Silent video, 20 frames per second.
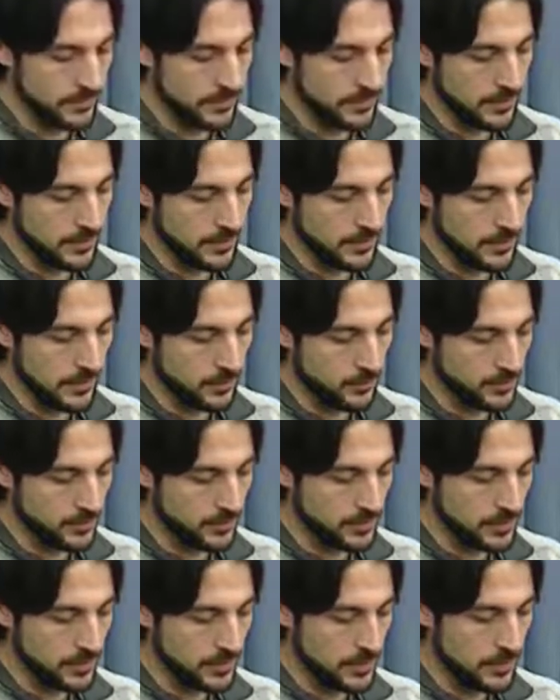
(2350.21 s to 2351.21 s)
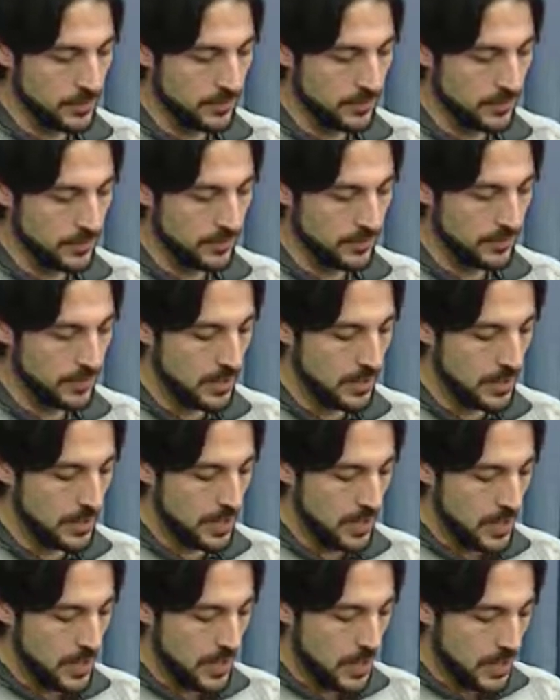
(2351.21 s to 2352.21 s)
I was talking about.
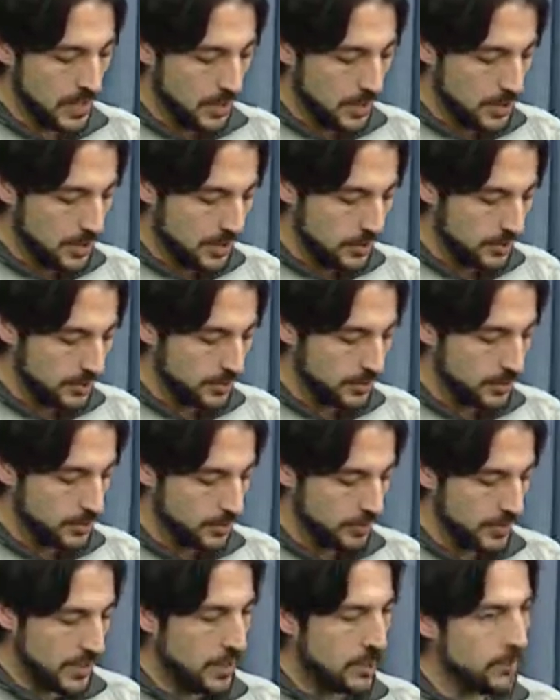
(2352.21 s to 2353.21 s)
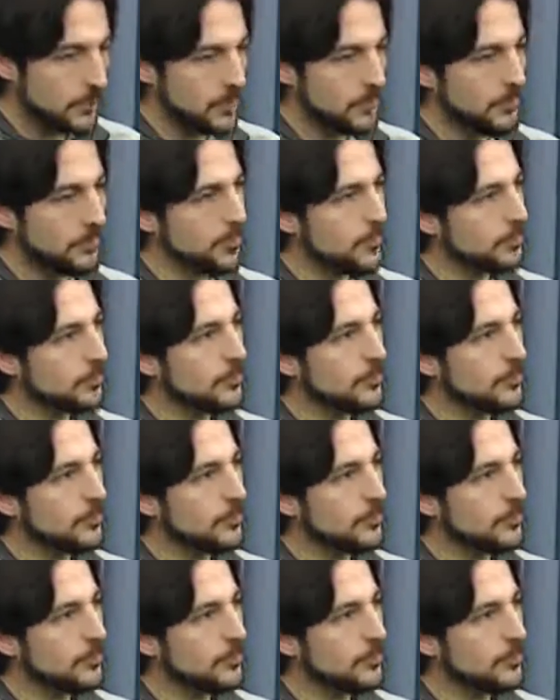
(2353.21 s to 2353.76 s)
So now